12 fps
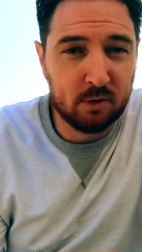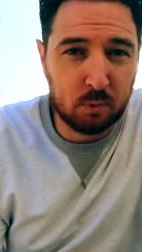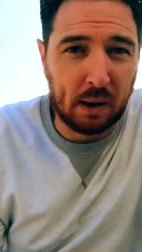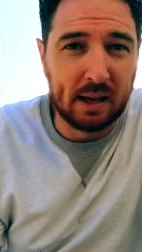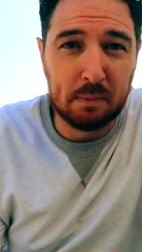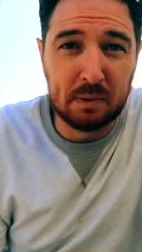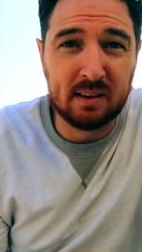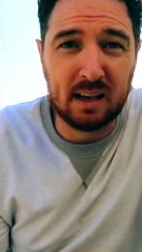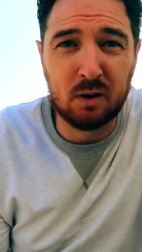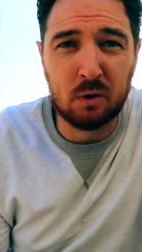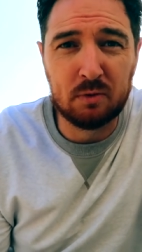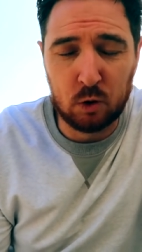Spiky
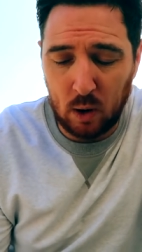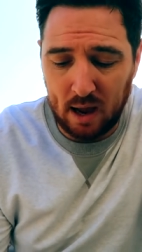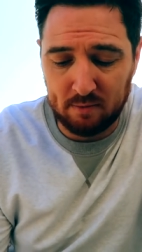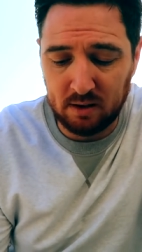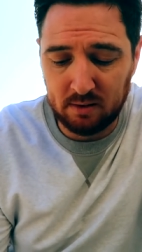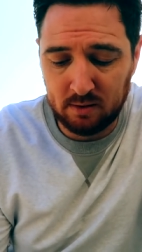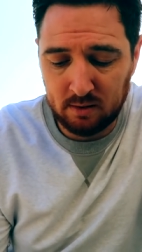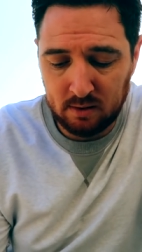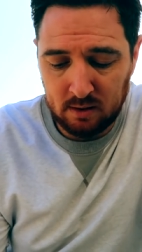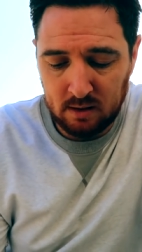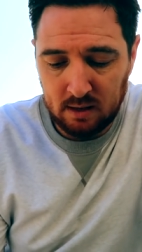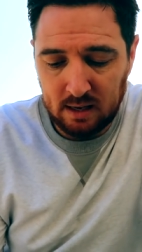Potato if you have it.
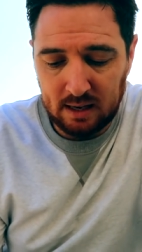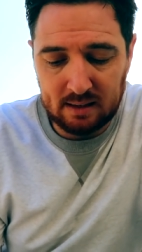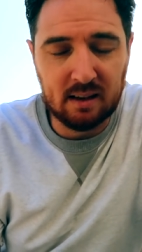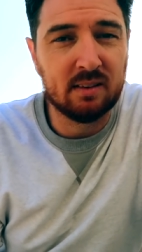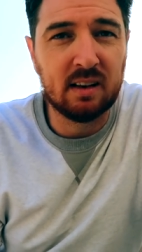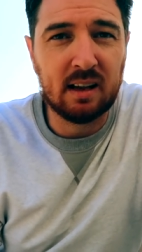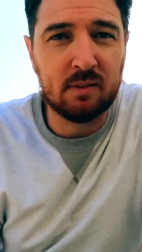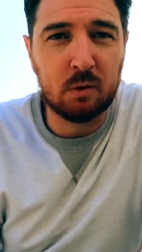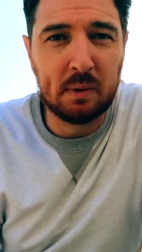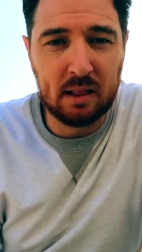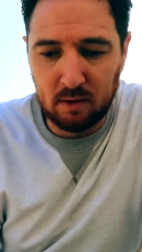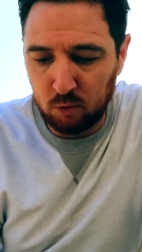It doesn't have
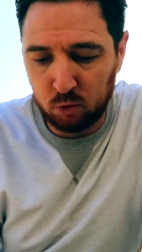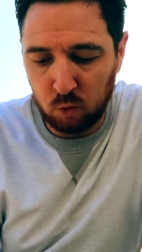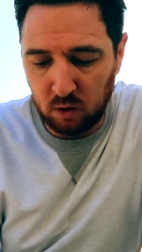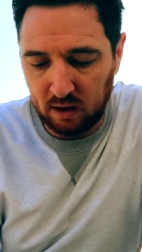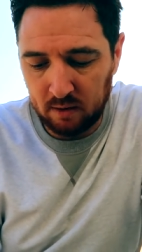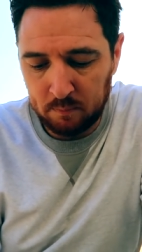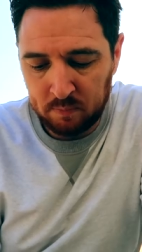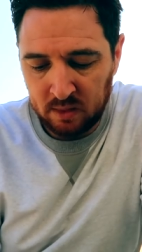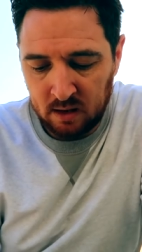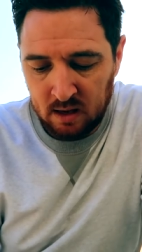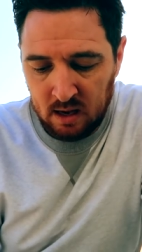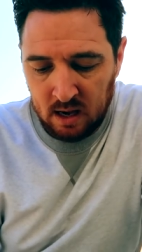to be level 20.
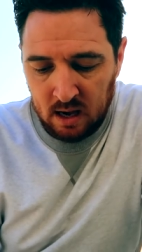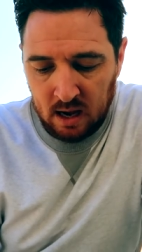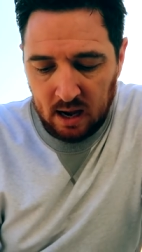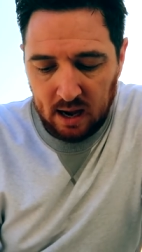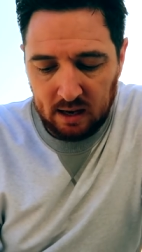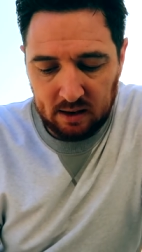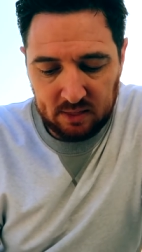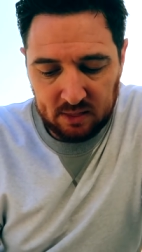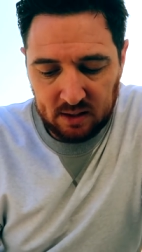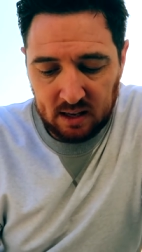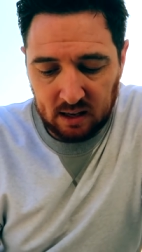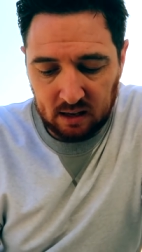And I
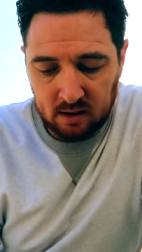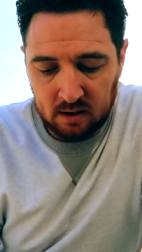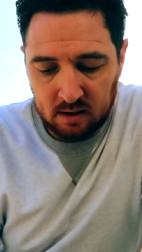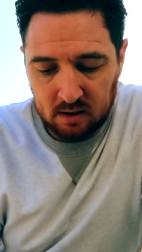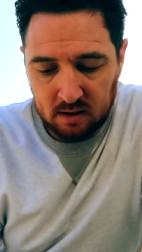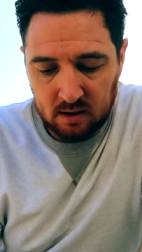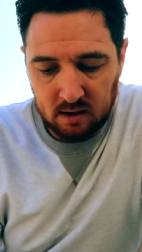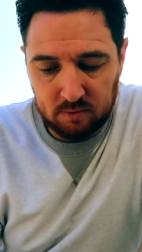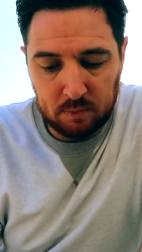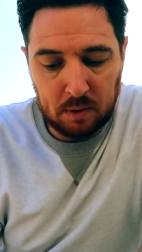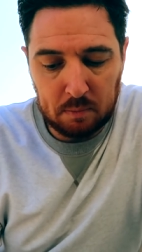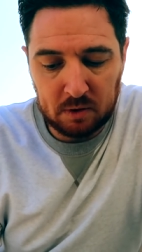think,
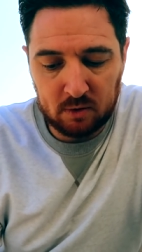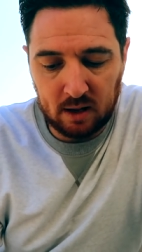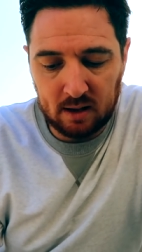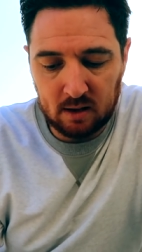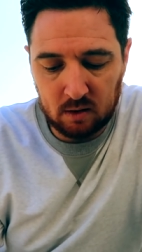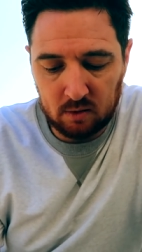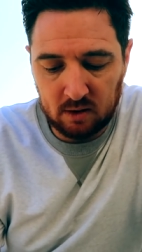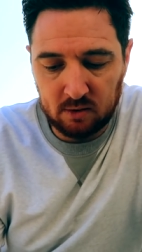if I'm not mistaken,